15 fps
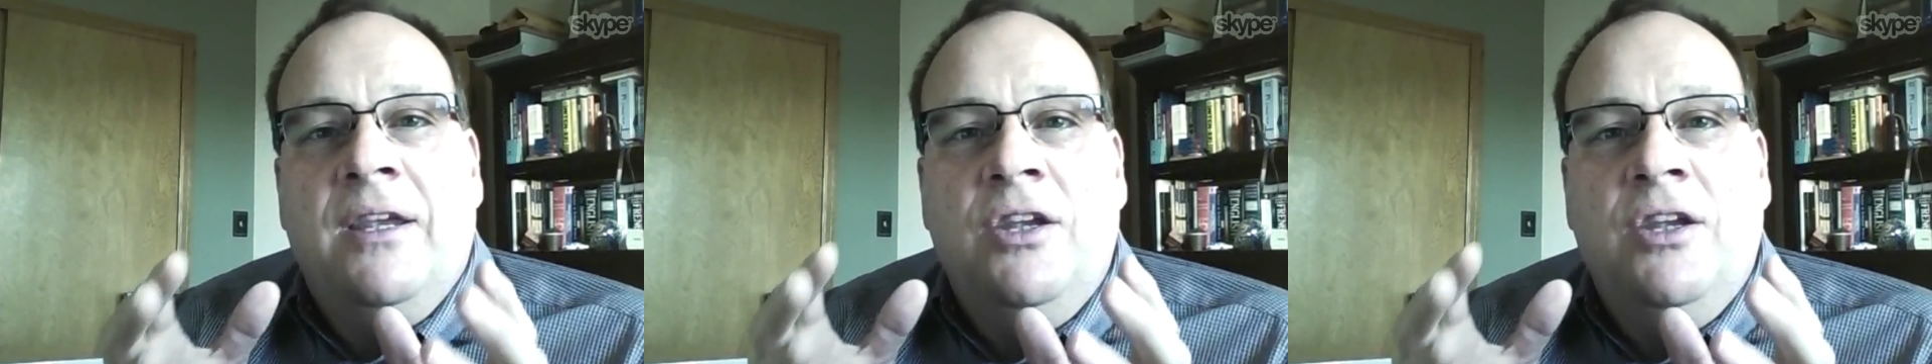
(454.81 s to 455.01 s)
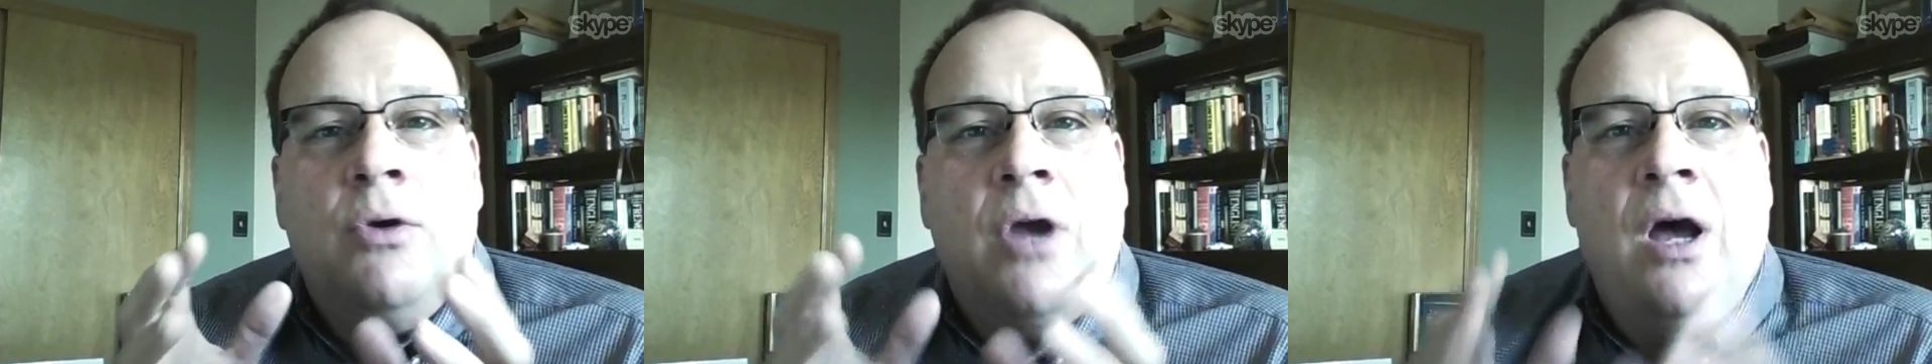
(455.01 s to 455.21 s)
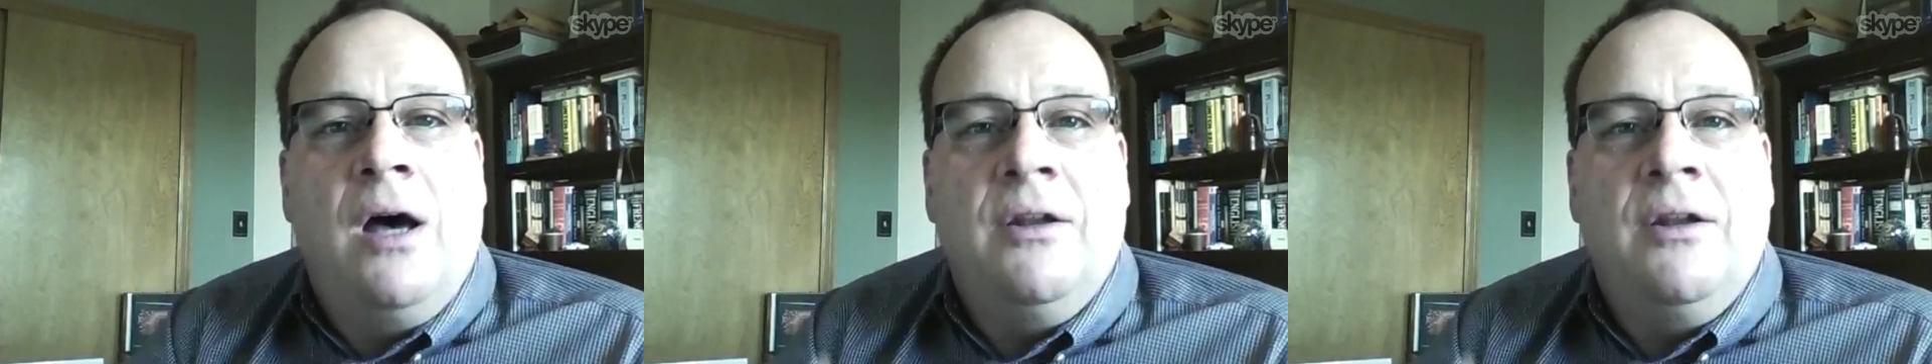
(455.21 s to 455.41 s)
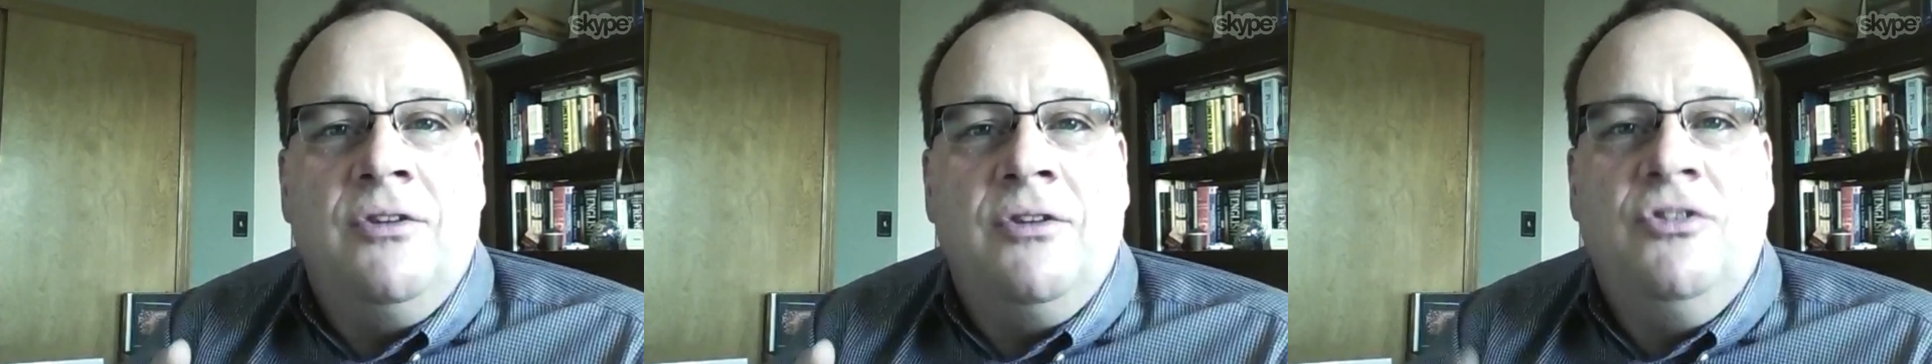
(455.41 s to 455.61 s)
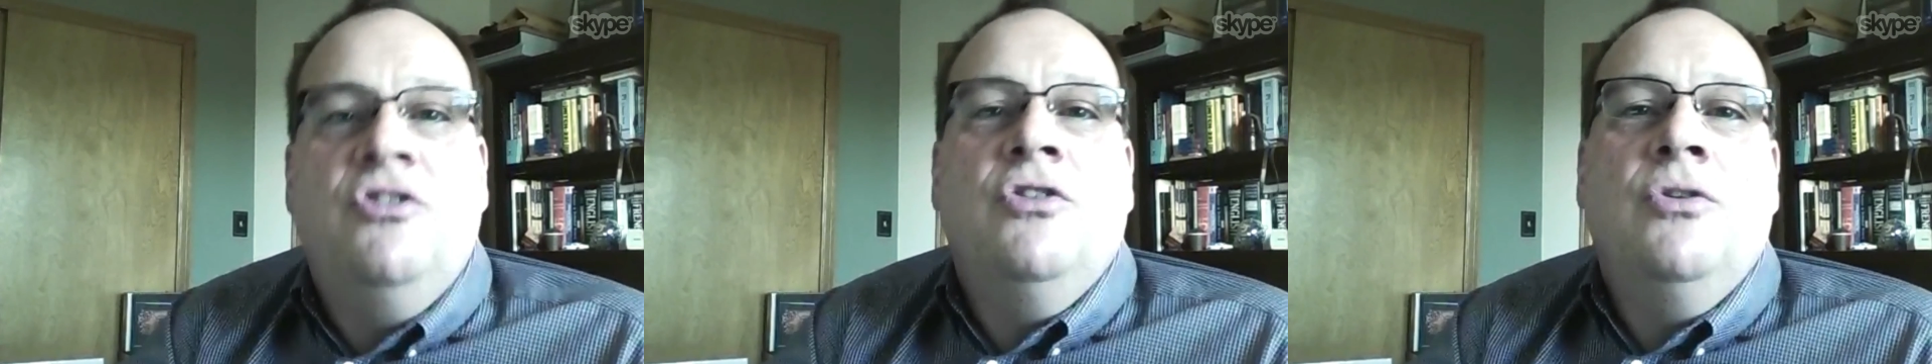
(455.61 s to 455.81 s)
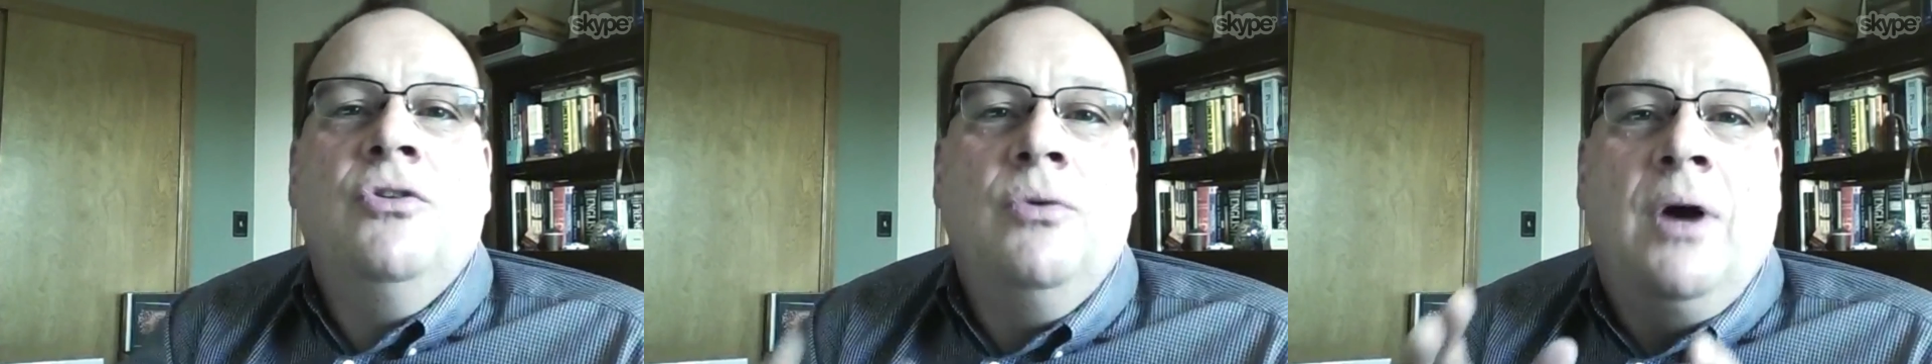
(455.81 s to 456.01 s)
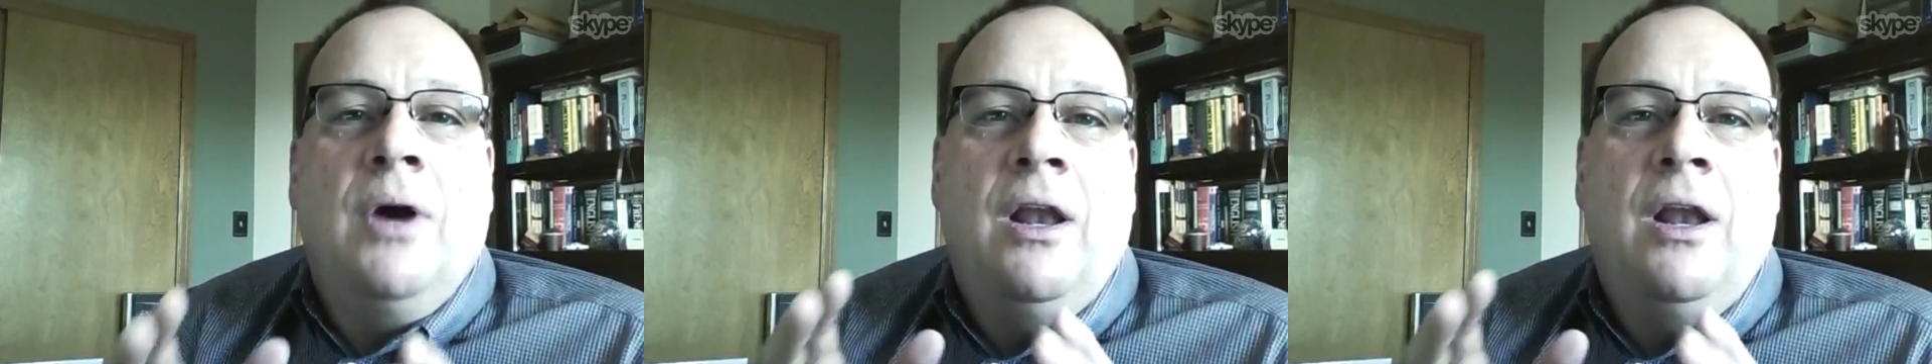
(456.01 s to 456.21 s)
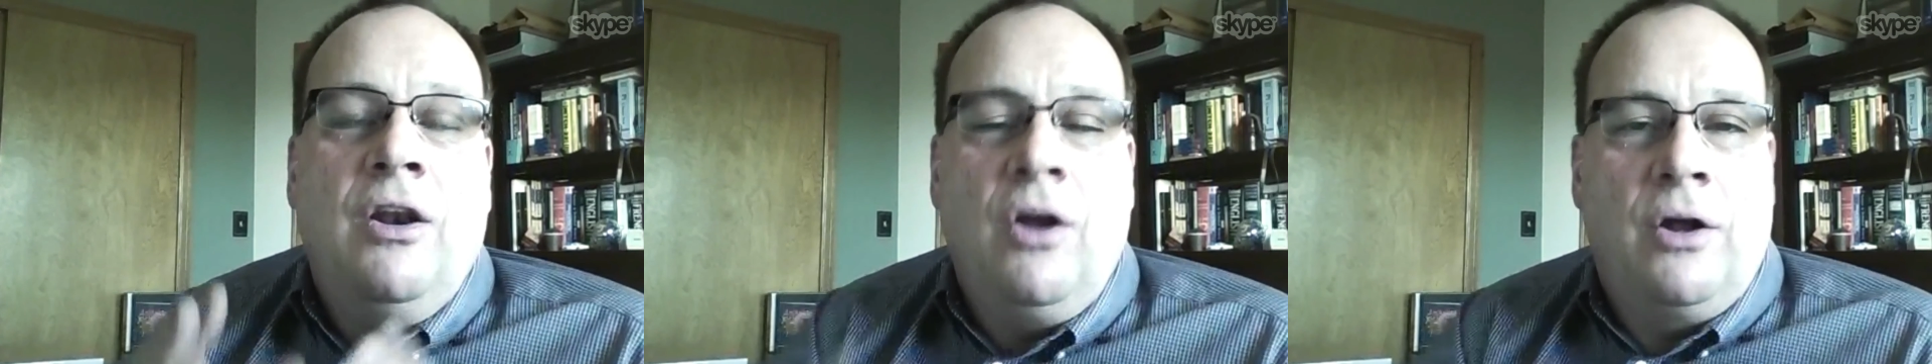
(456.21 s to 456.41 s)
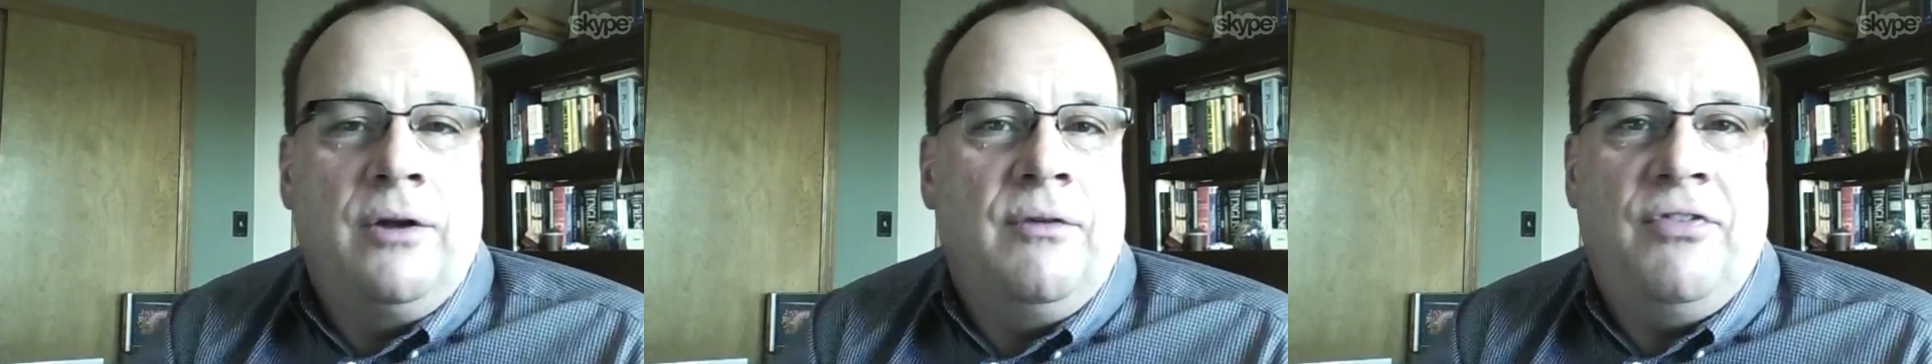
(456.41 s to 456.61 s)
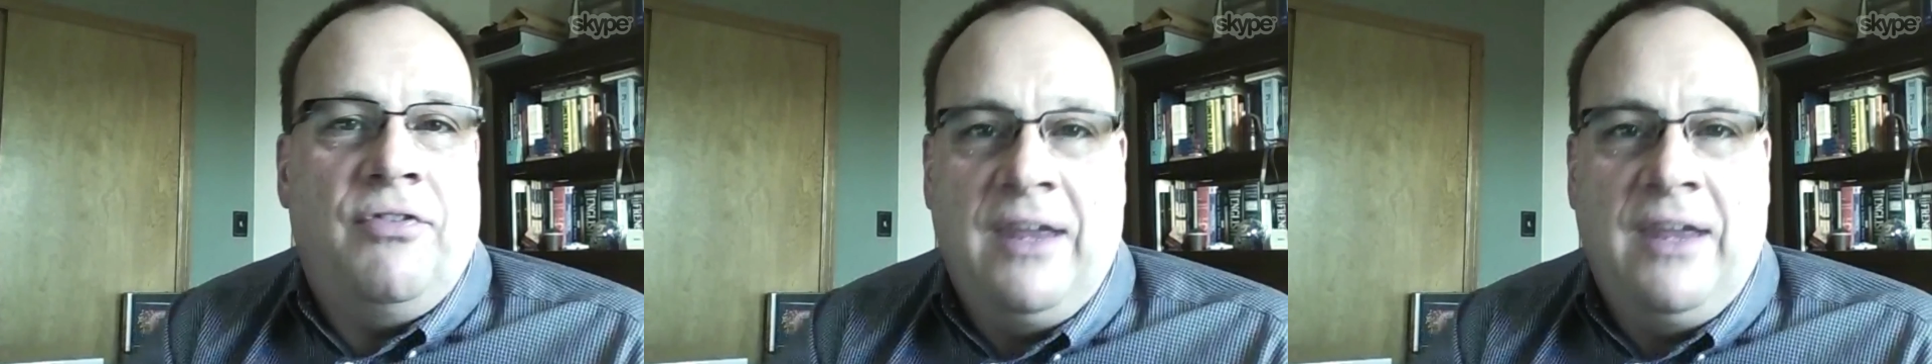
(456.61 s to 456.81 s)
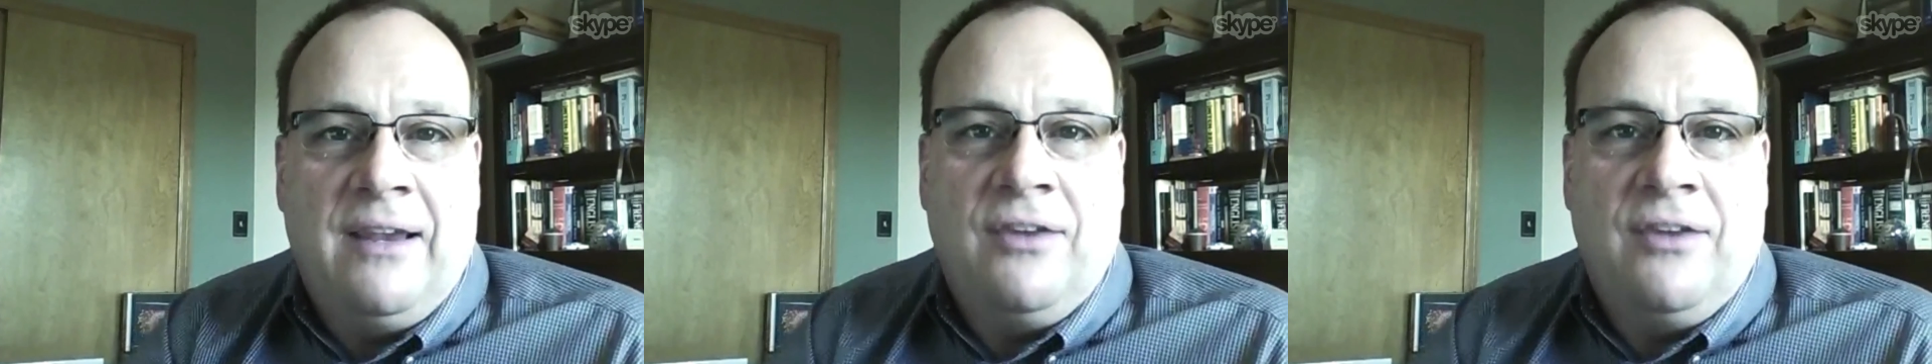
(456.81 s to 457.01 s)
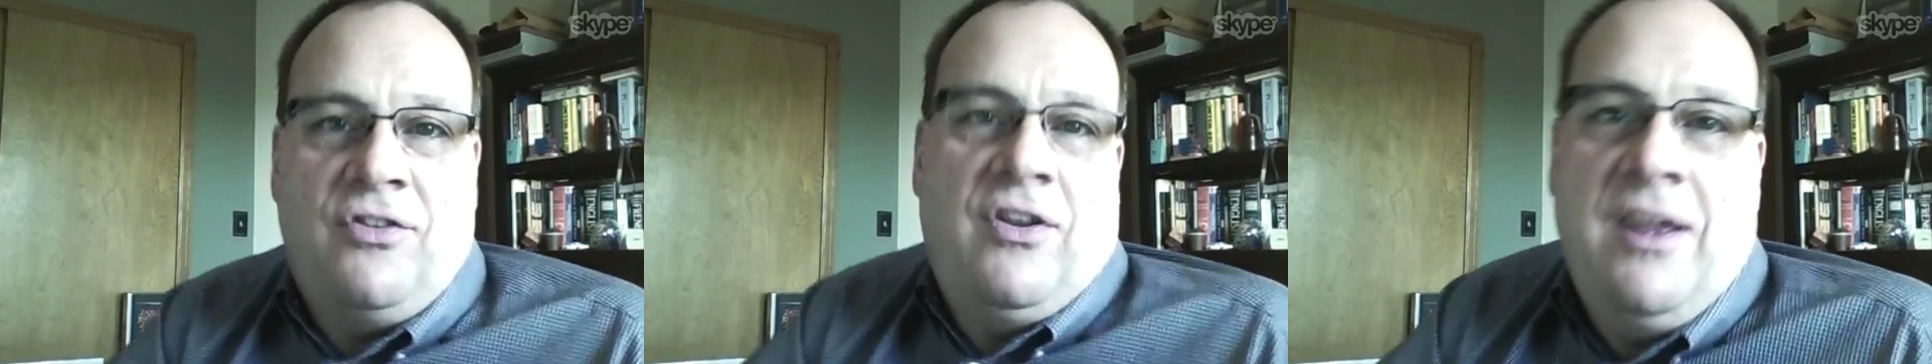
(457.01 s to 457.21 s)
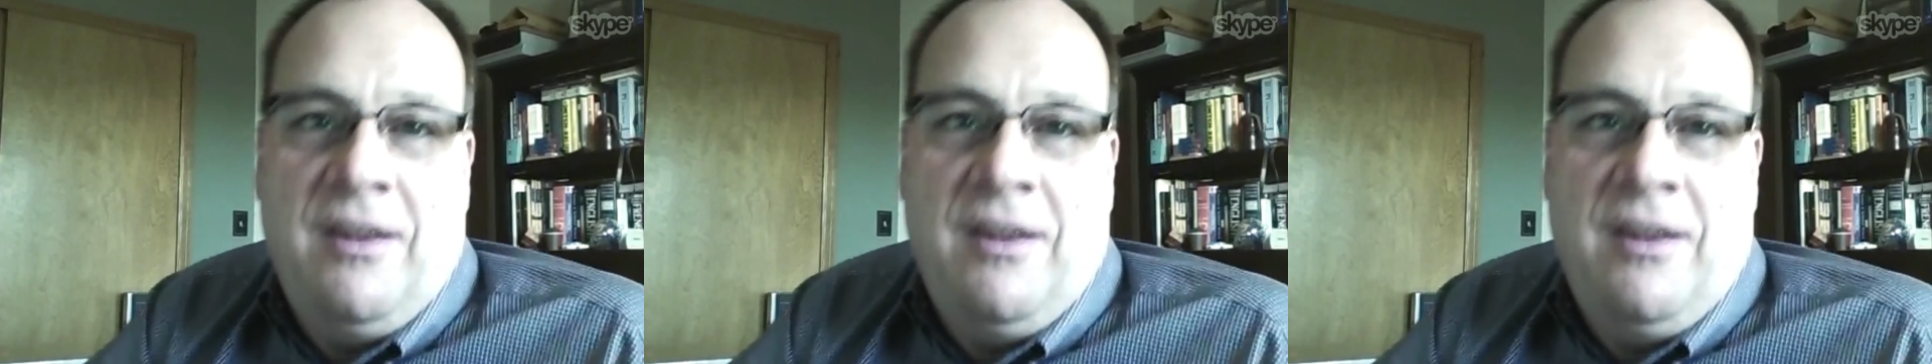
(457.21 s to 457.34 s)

You can't do a lot of things